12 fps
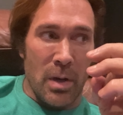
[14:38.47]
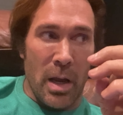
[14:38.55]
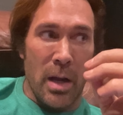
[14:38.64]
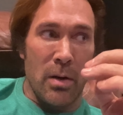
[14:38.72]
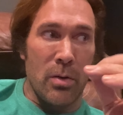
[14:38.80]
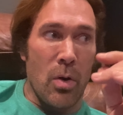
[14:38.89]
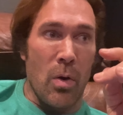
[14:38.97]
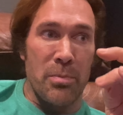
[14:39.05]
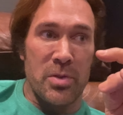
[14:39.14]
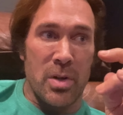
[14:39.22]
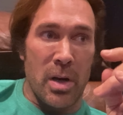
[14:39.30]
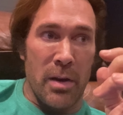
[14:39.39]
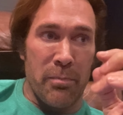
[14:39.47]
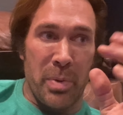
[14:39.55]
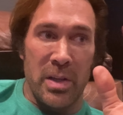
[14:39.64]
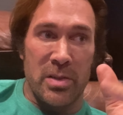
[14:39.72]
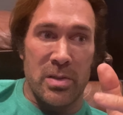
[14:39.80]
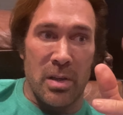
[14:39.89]
I don't know, I'm just going to have
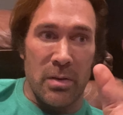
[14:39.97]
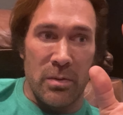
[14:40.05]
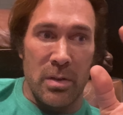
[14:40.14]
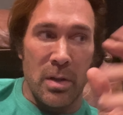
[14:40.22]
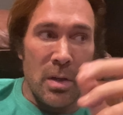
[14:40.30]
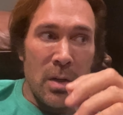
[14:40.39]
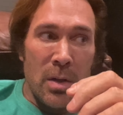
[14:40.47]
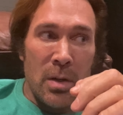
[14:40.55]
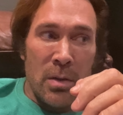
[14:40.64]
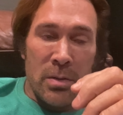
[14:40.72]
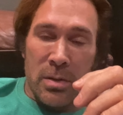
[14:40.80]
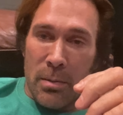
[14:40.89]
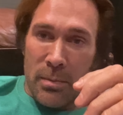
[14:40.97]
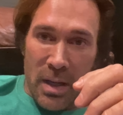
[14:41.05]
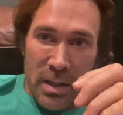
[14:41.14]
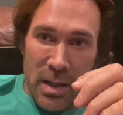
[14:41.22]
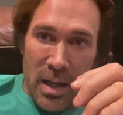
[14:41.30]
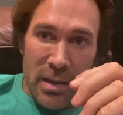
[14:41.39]
pizza and something
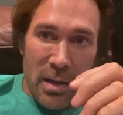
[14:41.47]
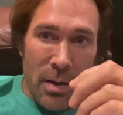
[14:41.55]
like that.